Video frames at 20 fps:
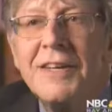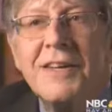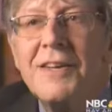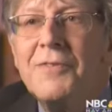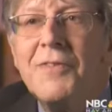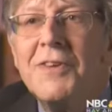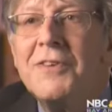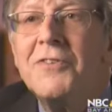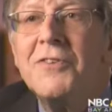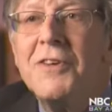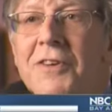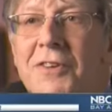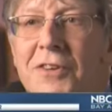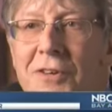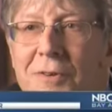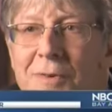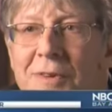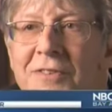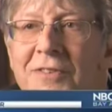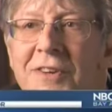Individual
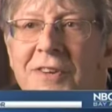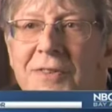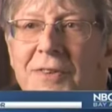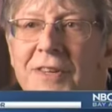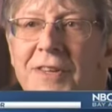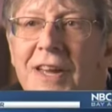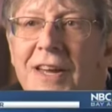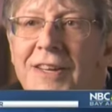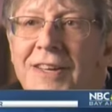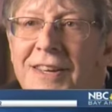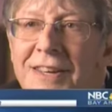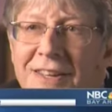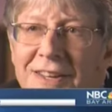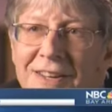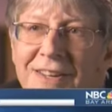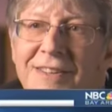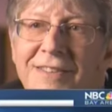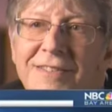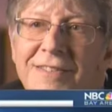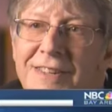humans are the
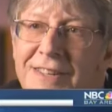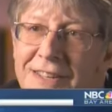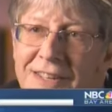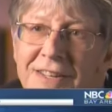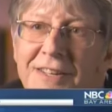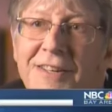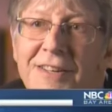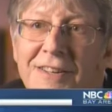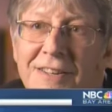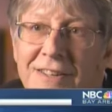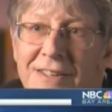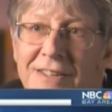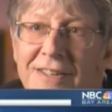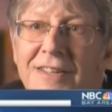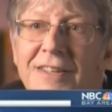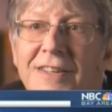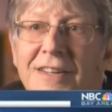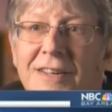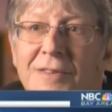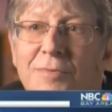Achilles heel
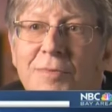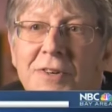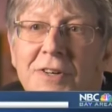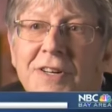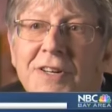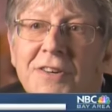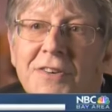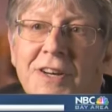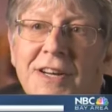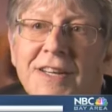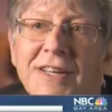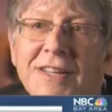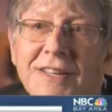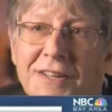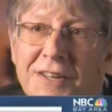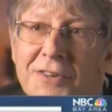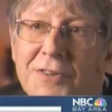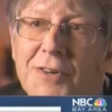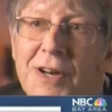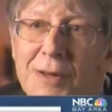of
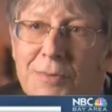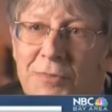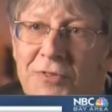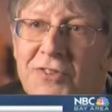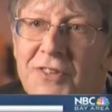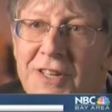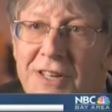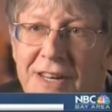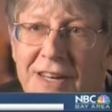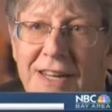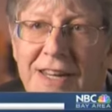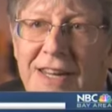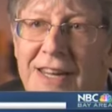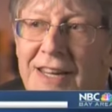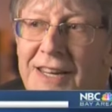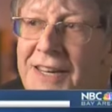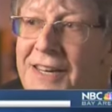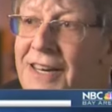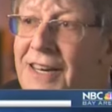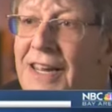bureaucratic corruption,
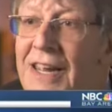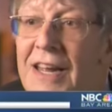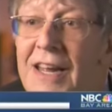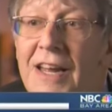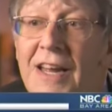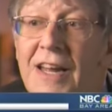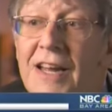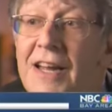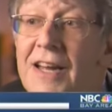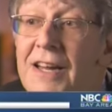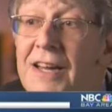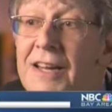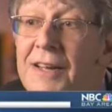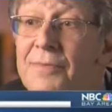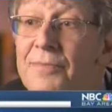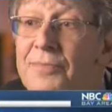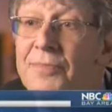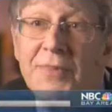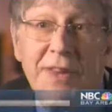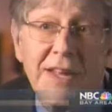and
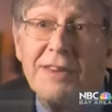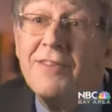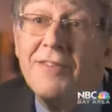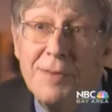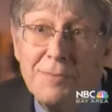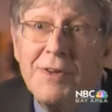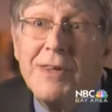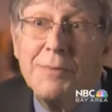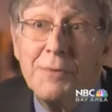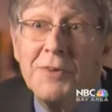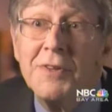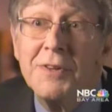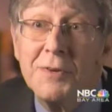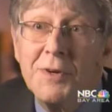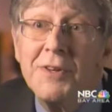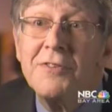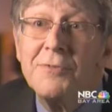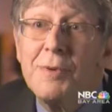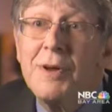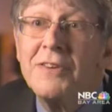that's the people that
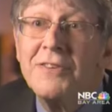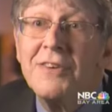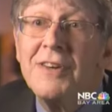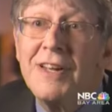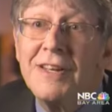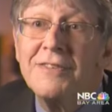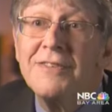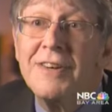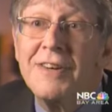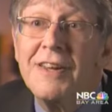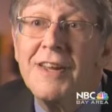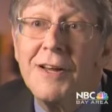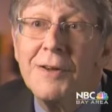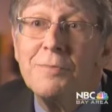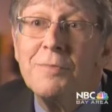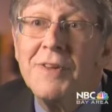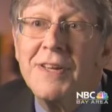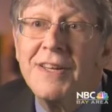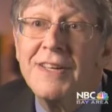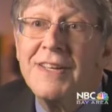we specialize in
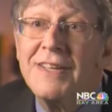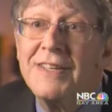helping.